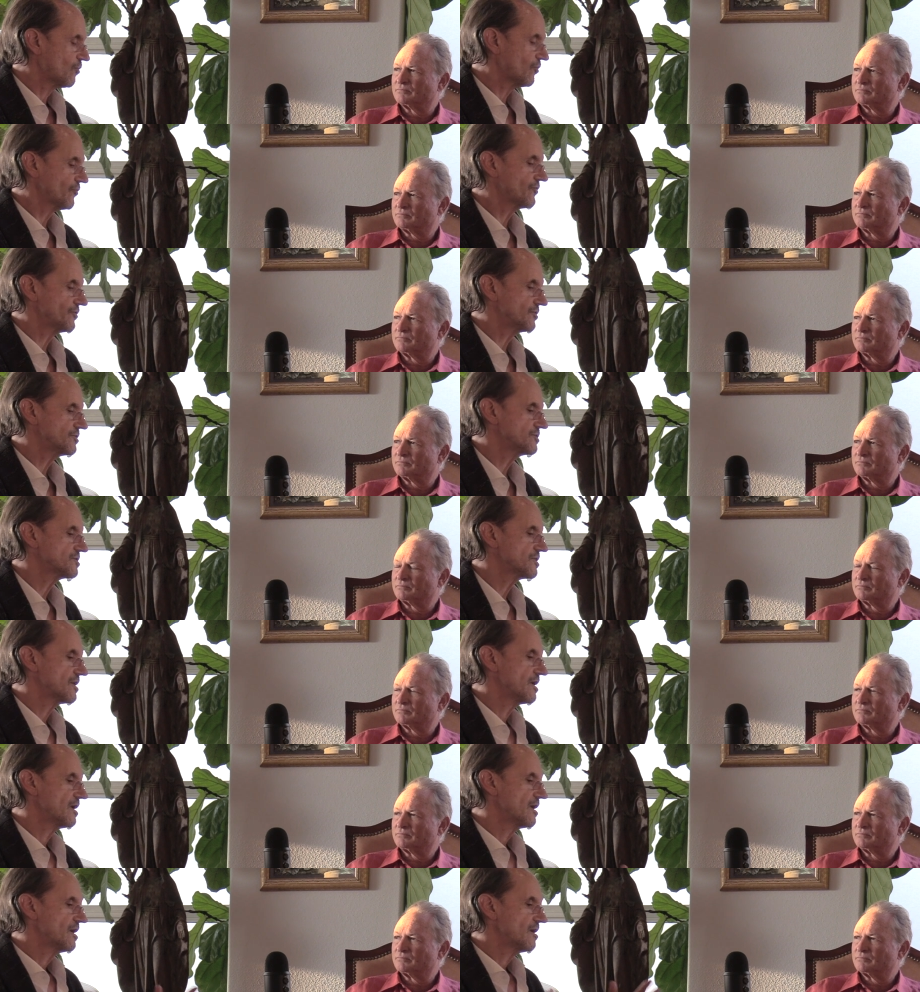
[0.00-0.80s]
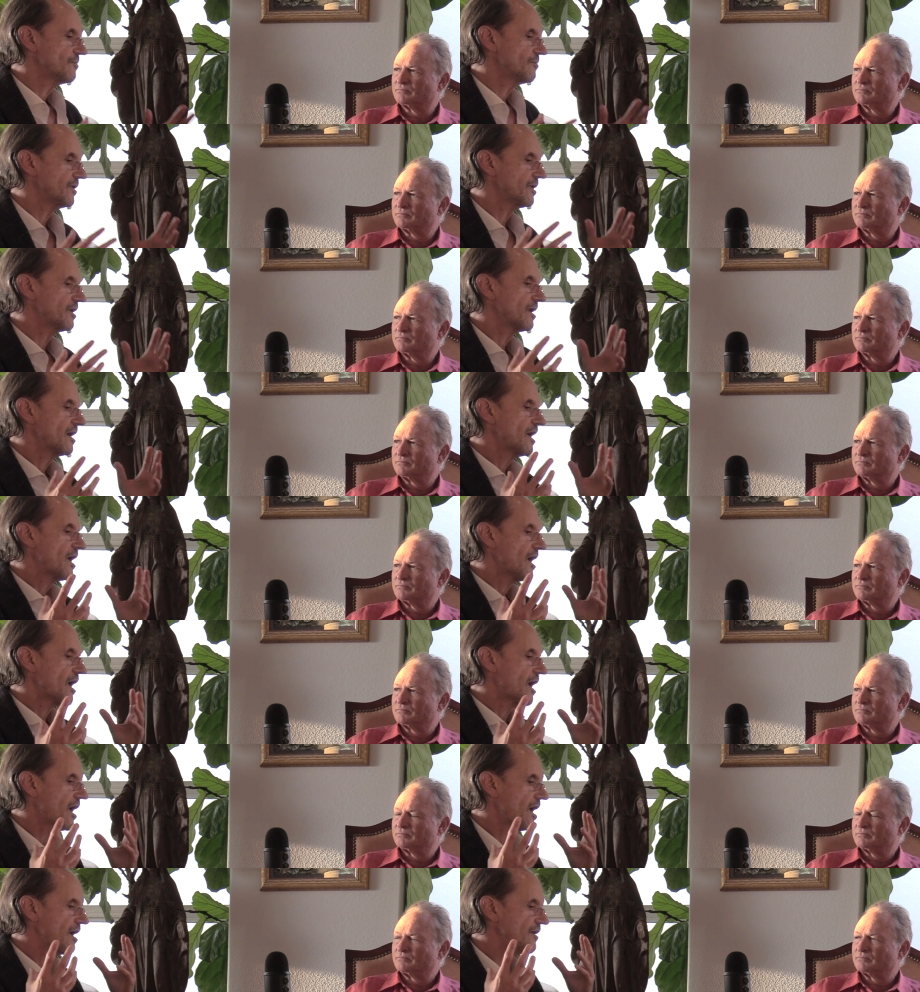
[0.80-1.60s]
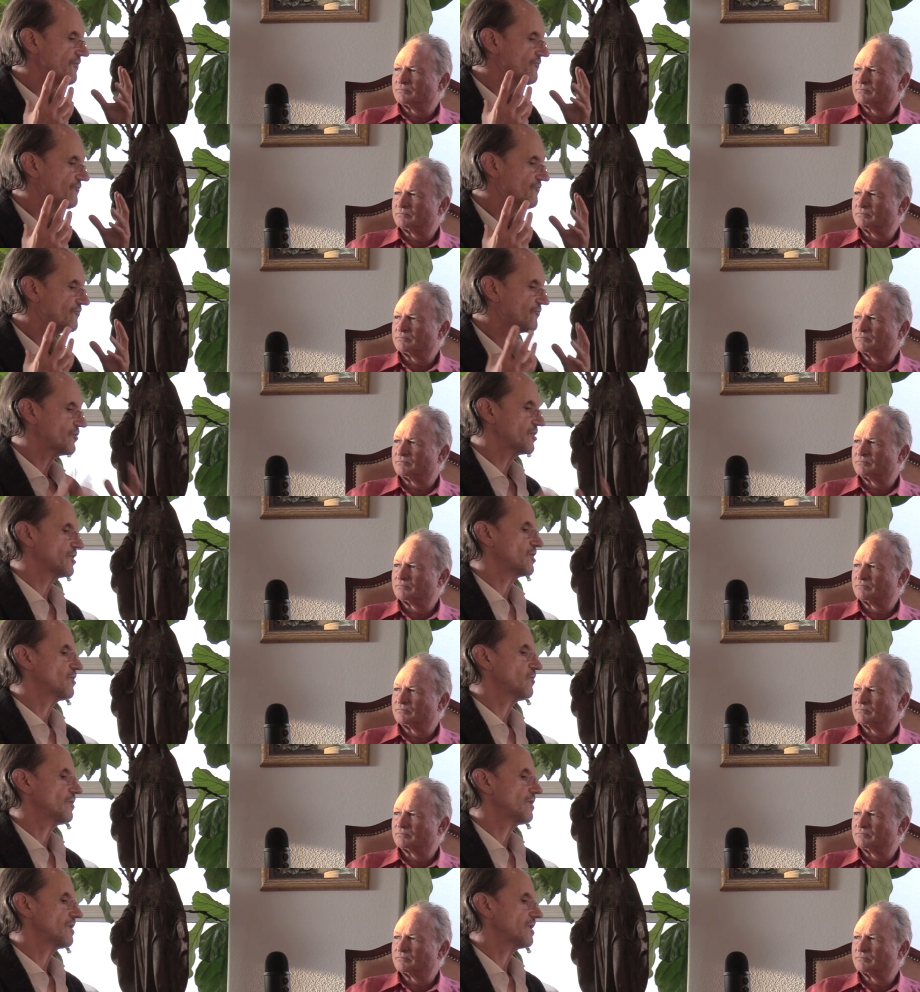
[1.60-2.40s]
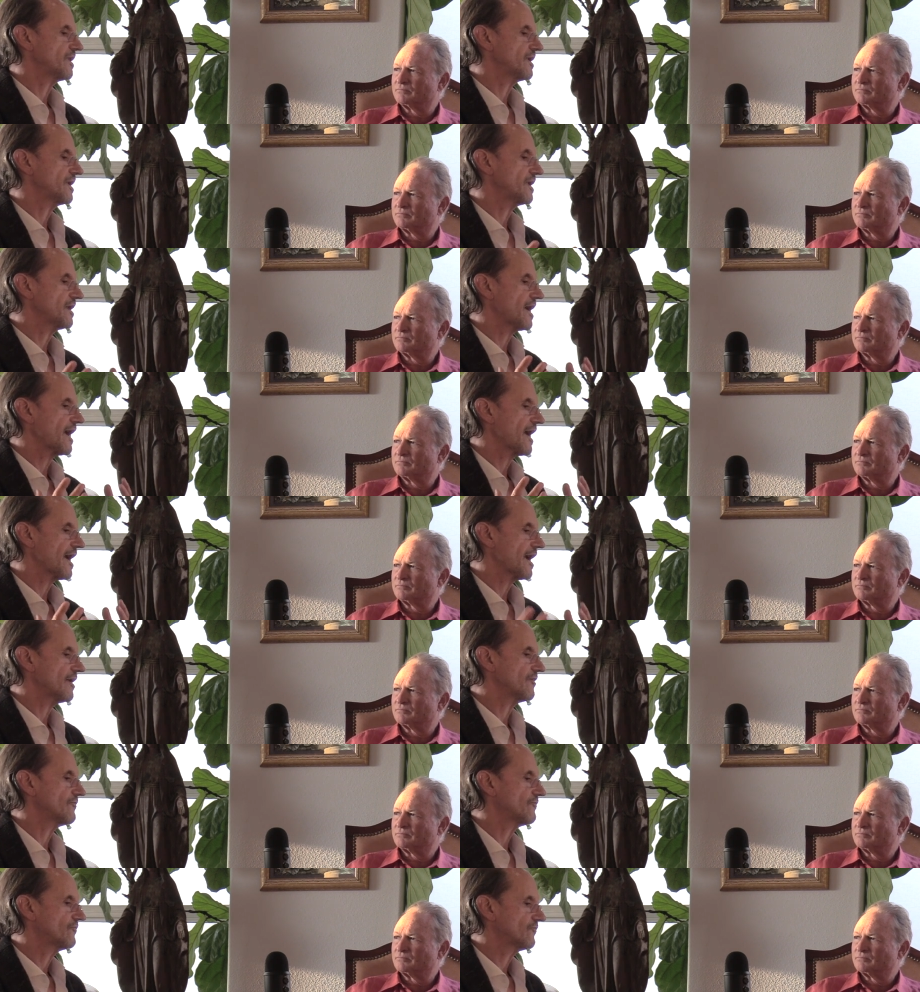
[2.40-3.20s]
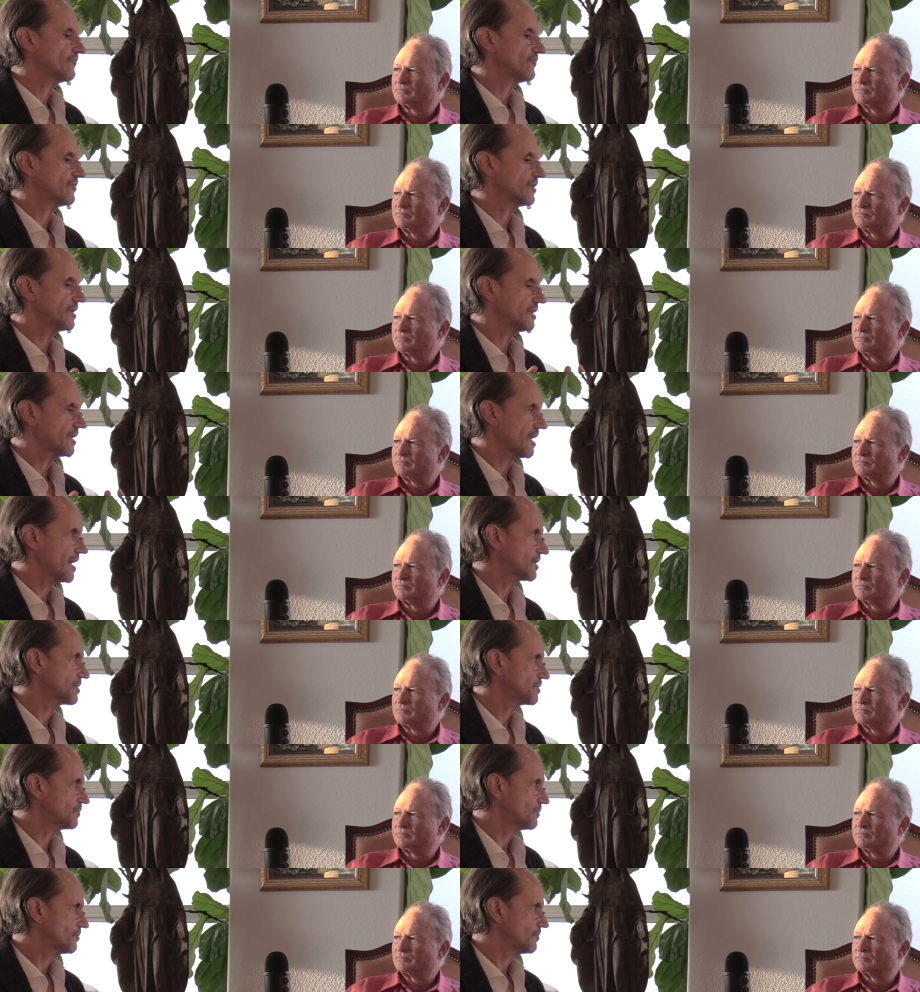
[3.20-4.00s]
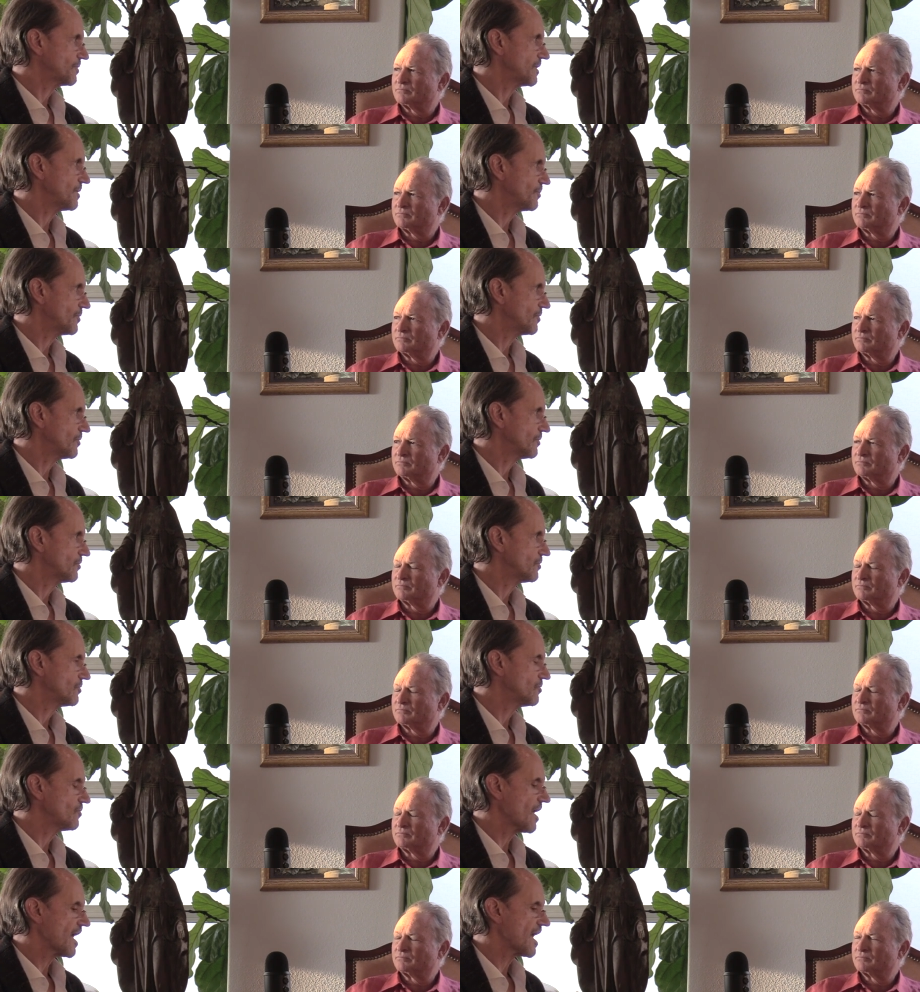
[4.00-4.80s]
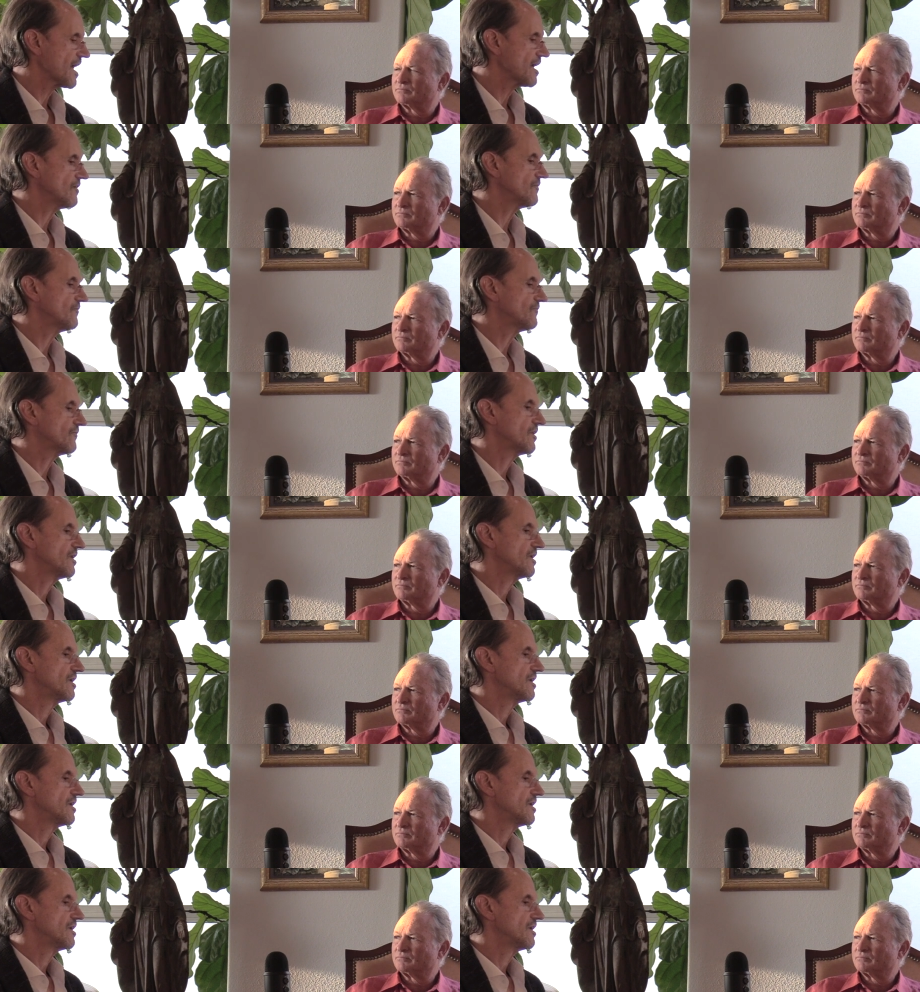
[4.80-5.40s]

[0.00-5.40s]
Speaker 1: authors, but I frequently have connection with people who have